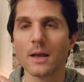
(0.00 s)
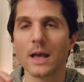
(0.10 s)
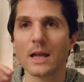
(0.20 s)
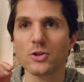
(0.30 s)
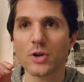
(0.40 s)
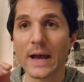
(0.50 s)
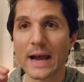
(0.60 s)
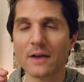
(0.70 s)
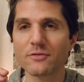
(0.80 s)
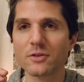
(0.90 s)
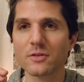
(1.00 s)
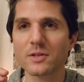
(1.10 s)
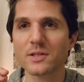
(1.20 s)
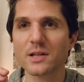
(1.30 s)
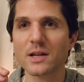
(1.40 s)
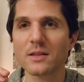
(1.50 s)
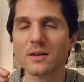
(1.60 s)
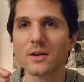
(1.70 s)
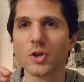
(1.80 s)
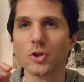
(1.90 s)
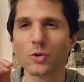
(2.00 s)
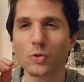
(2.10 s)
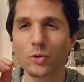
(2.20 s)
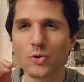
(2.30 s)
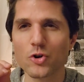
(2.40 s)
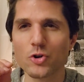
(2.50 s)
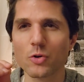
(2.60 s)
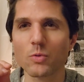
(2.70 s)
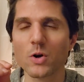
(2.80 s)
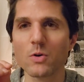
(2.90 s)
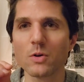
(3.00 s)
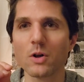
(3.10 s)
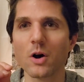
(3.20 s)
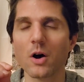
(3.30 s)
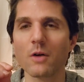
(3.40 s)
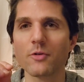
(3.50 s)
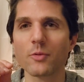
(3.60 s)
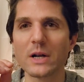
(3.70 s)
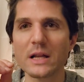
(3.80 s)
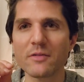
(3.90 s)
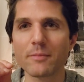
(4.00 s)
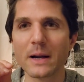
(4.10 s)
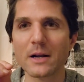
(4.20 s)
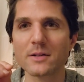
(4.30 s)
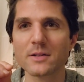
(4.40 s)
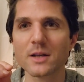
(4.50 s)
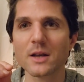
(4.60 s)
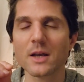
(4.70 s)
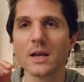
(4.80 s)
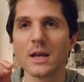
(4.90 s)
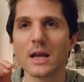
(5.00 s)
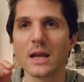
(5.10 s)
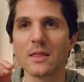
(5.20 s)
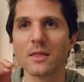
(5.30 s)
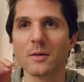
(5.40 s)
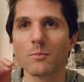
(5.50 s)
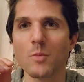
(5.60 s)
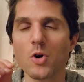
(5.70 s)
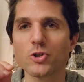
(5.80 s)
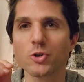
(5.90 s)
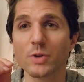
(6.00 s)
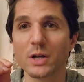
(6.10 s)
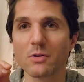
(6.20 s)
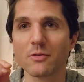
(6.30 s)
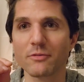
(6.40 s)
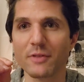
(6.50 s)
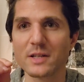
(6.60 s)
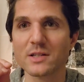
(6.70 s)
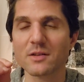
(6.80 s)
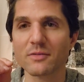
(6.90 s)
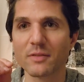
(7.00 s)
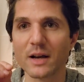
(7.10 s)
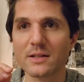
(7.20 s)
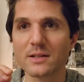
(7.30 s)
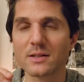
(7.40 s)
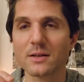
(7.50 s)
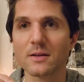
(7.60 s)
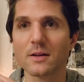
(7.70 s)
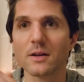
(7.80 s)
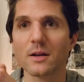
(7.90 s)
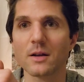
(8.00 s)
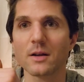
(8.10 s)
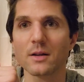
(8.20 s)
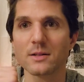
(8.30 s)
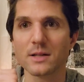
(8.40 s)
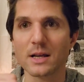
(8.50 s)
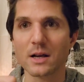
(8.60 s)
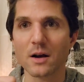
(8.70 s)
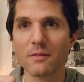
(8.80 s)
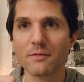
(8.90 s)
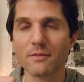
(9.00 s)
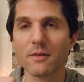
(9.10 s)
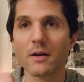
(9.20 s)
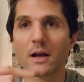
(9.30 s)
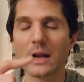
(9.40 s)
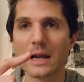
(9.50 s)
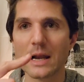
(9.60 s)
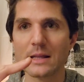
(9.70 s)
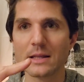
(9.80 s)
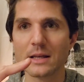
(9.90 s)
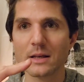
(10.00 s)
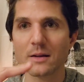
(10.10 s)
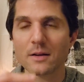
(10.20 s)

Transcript: And you have to understand the crucial role of a relief pilot in the most critical phases of flight: takeoff, landing.